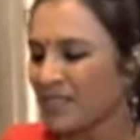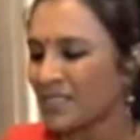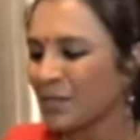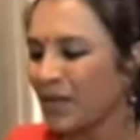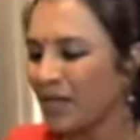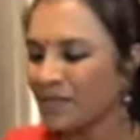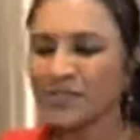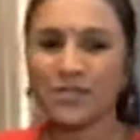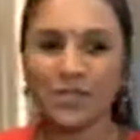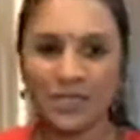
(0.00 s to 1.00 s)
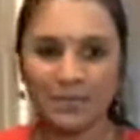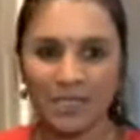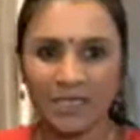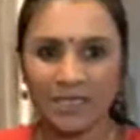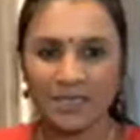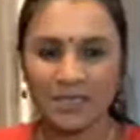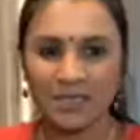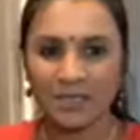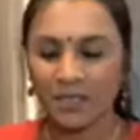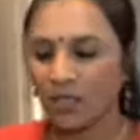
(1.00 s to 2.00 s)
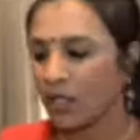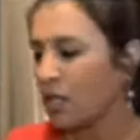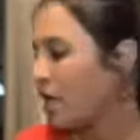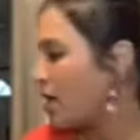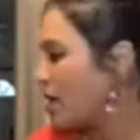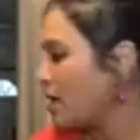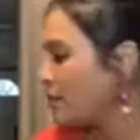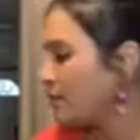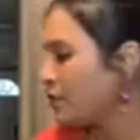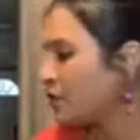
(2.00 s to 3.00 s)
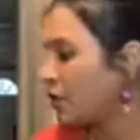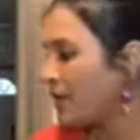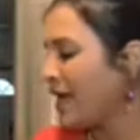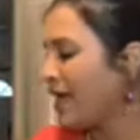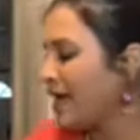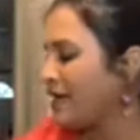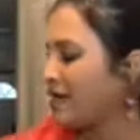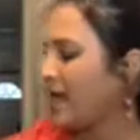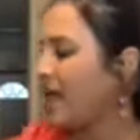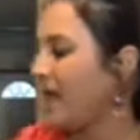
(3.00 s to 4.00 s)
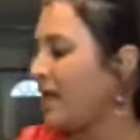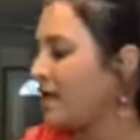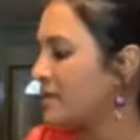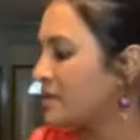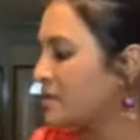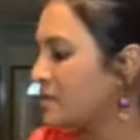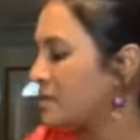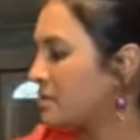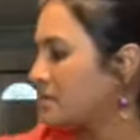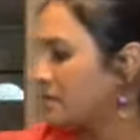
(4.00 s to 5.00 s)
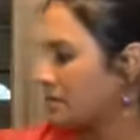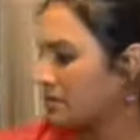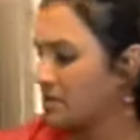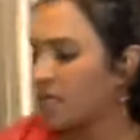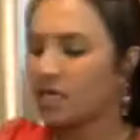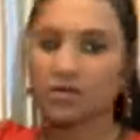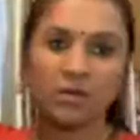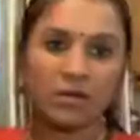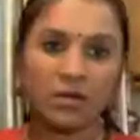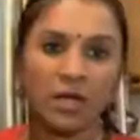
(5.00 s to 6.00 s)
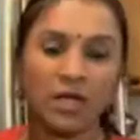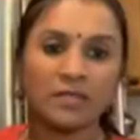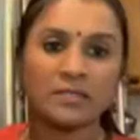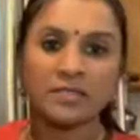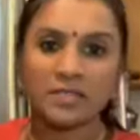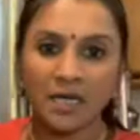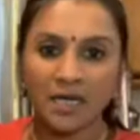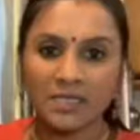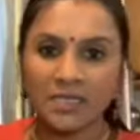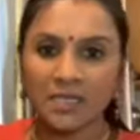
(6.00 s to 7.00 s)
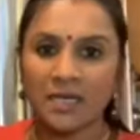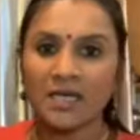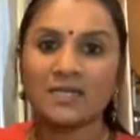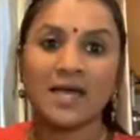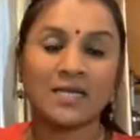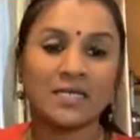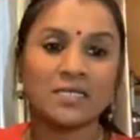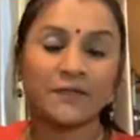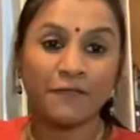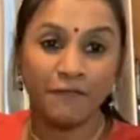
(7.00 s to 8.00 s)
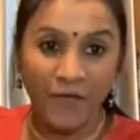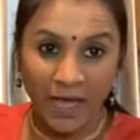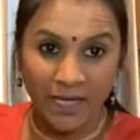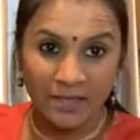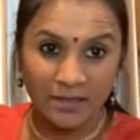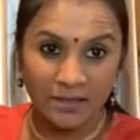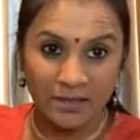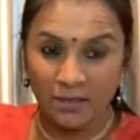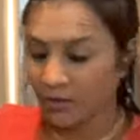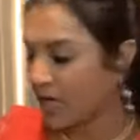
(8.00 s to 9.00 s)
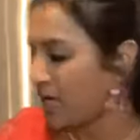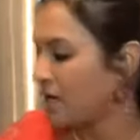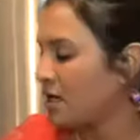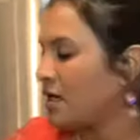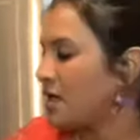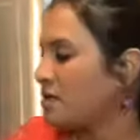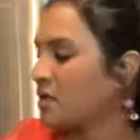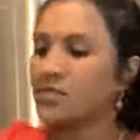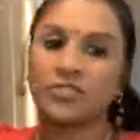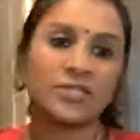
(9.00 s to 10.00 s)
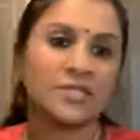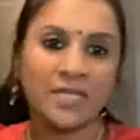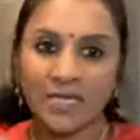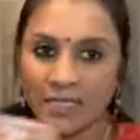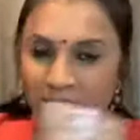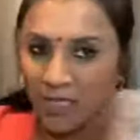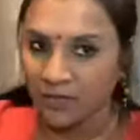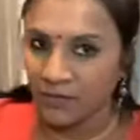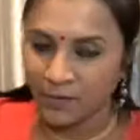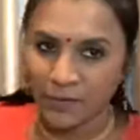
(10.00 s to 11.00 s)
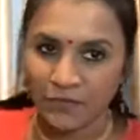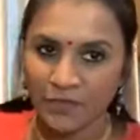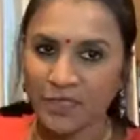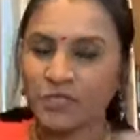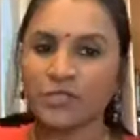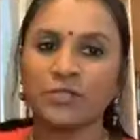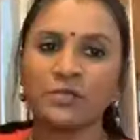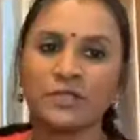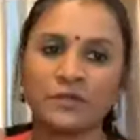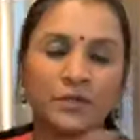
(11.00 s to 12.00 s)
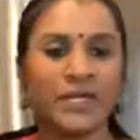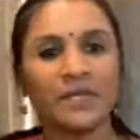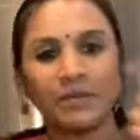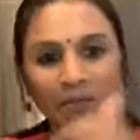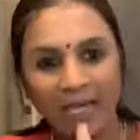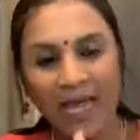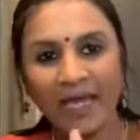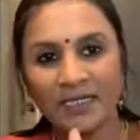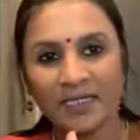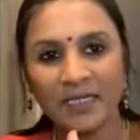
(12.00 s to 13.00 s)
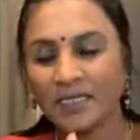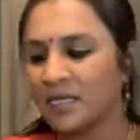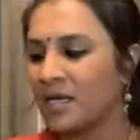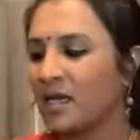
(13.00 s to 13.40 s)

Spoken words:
So after 30 minutes, you go ahead and take your starter that is fed, okay? Not just any starter from the fridge, you would have already planned it